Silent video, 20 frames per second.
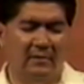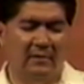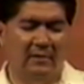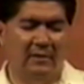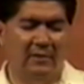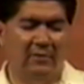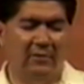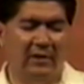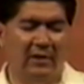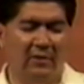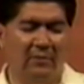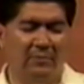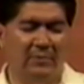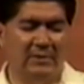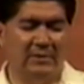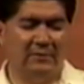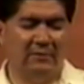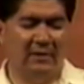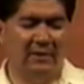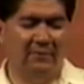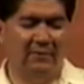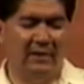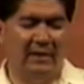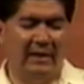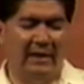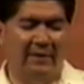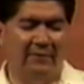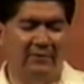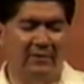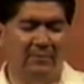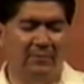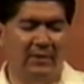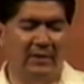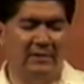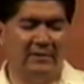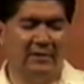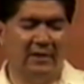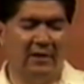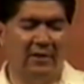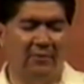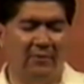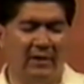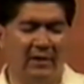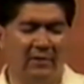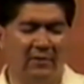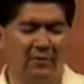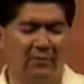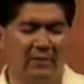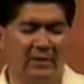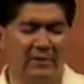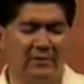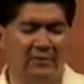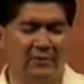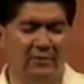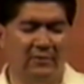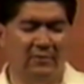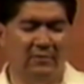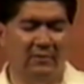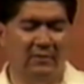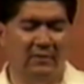And Lord, help us to live a life that brings honor and glory to you.